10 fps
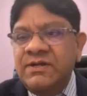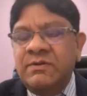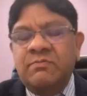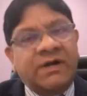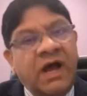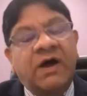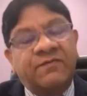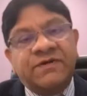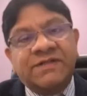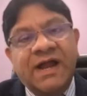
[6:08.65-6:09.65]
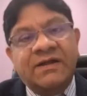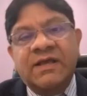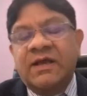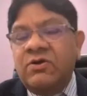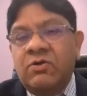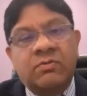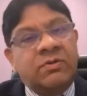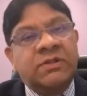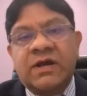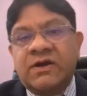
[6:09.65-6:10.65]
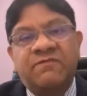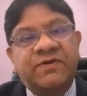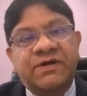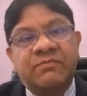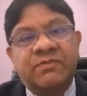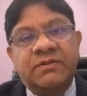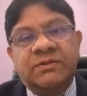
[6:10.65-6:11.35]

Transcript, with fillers: But after that, they are comfortable.